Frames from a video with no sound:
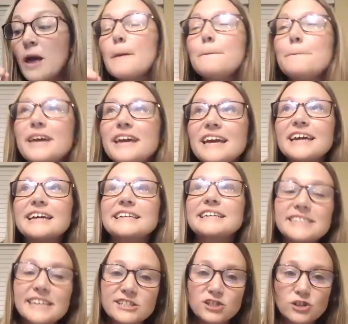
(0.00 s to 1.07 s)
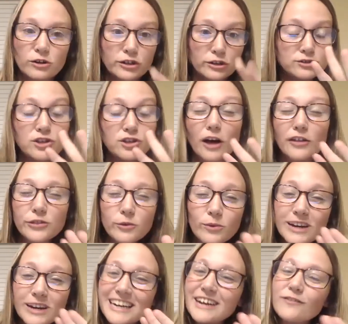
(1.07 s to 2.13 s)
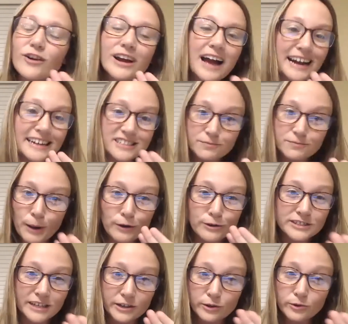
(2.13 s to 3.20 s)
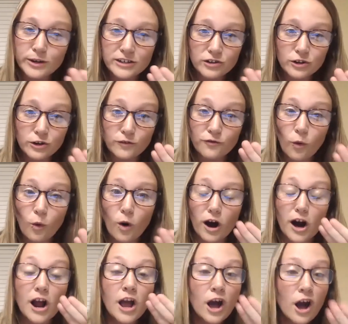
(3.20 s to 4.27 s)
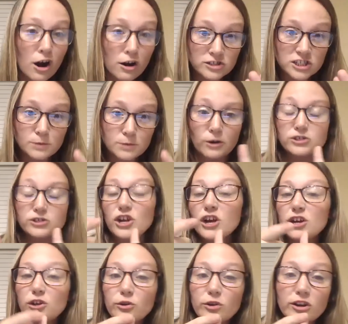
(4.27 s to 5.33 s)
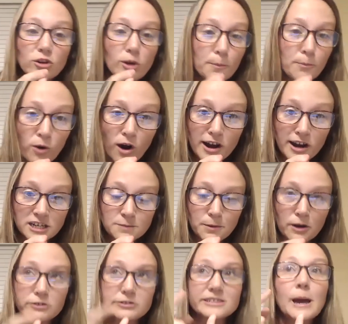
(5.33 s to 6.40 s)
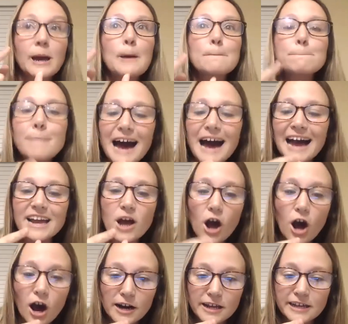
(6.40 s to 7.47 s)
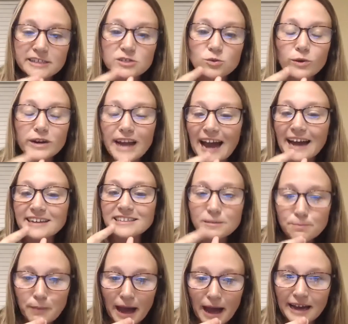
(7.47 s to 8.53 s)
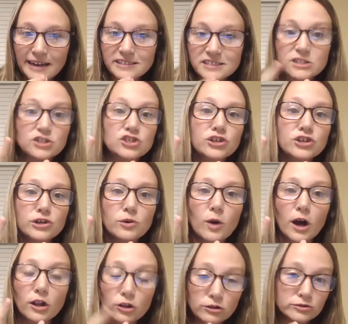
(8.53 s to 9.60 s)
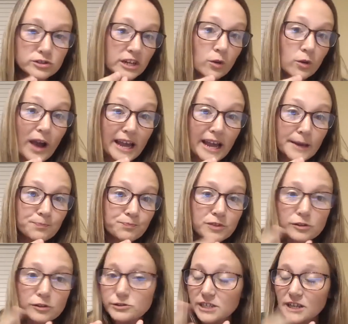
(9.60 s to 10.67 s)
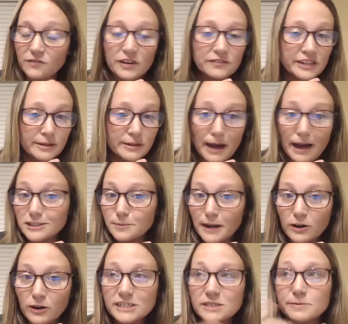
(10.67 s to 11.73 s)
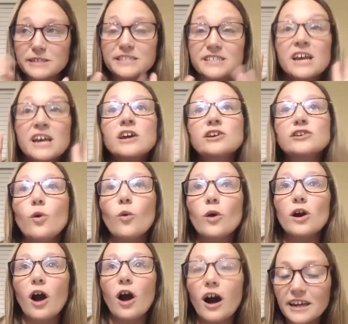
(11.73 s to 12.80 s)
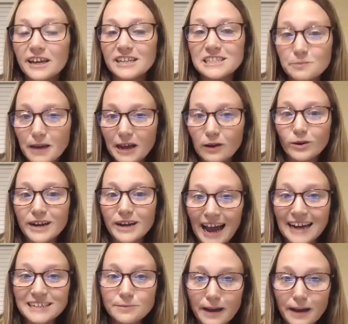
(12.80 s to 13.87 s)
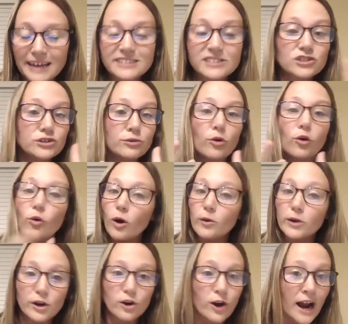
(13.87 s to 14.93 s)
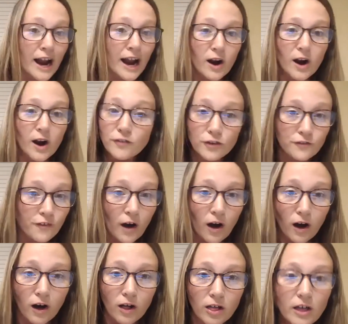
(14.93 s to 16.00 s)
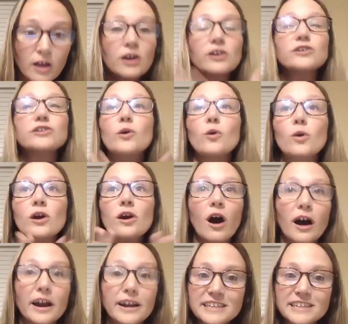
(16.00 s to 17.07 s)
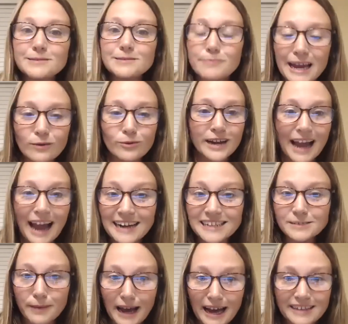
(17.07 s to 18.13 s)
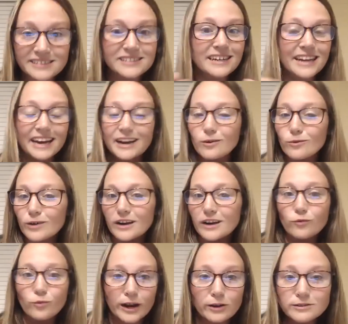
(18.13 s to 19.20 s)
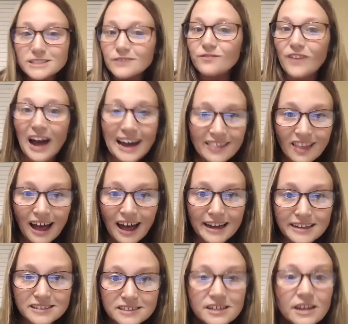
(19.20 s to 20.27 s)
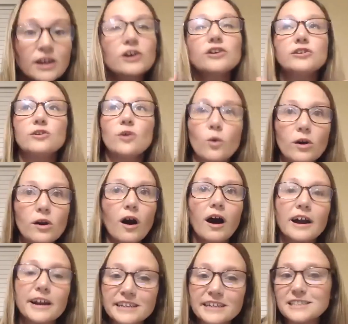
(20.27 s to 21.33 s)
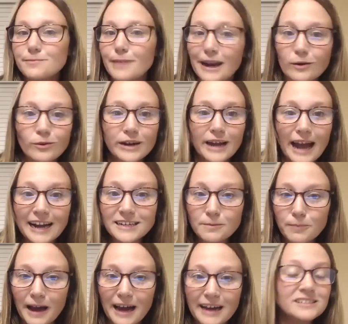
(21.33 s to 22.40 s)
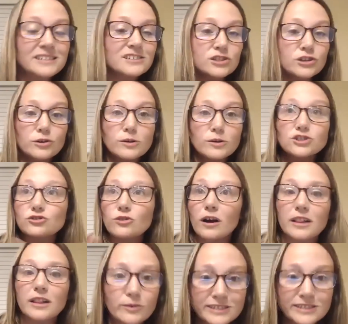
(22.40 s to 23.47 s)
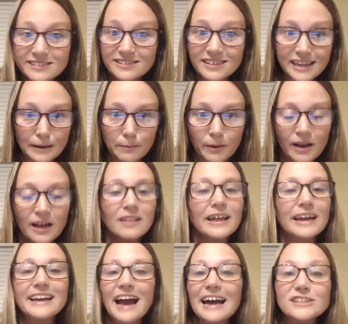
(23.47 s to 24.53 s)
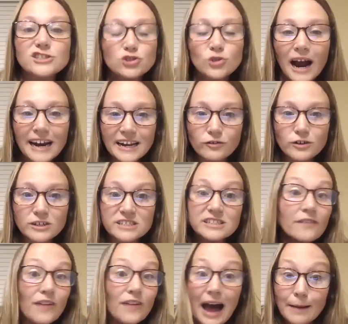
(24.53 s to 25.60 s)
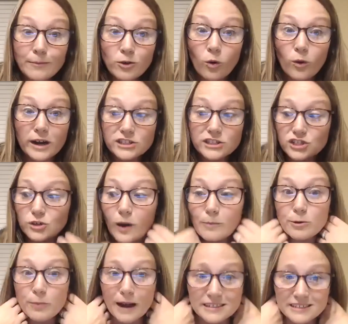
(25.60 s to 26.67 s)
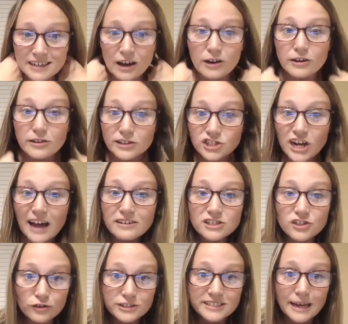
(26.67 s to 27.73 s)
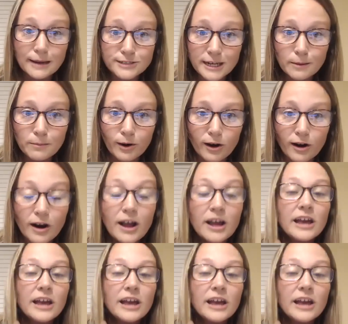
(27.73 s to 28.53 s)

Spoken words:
Be intentional. You saw 3 different kinds of posts that you can do for host to post. You can do a product post. My audience reacts best to losing weight. Losing 15 pounds by Christmas. Your audience may react best to growing your hair out for fall. Your audience may react best to getting rid of wrinkles and fine lines. Your audience may react best to struggling with sleep. Like, guys, try different stuff. I'm about to tell you the challenge for September.